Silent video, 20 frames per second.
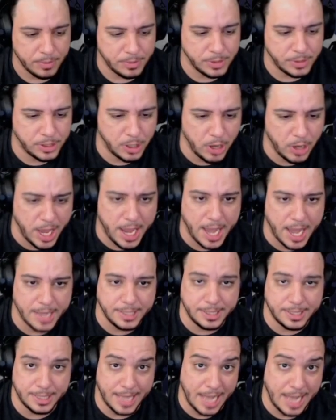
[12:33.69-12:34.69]
So yeah
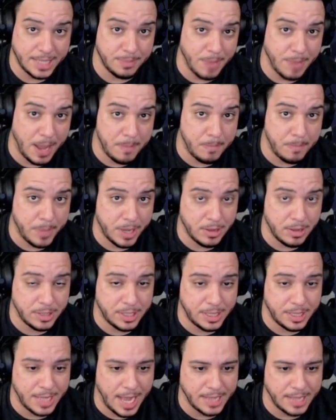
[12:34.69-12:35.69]
guys, that's my
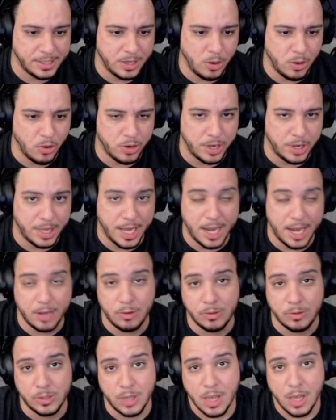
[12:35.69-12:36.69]
builds. That's the order that I
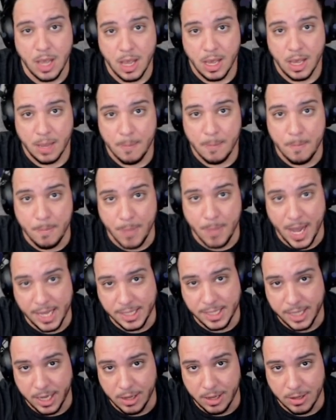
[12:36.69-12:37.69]
use my
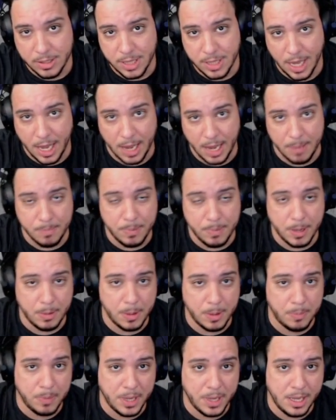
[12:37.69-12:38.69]
skills in
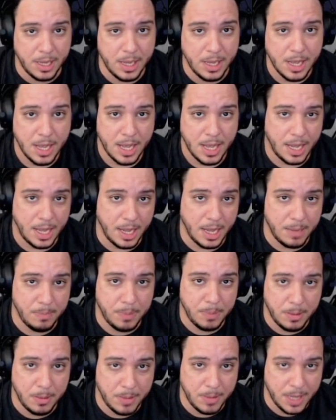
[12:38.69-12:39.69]
PvP, in
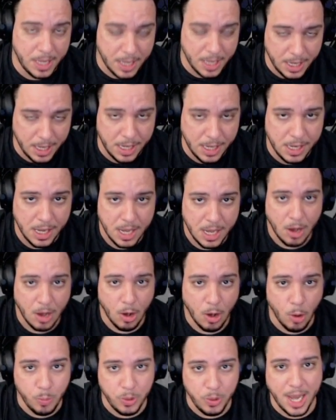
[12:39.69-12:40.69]
PvE.
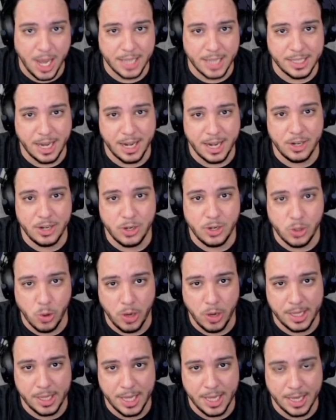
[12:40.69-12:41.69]
Hope you guys are
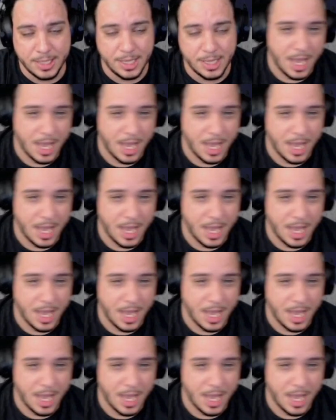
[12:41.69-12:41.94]
enjoying this.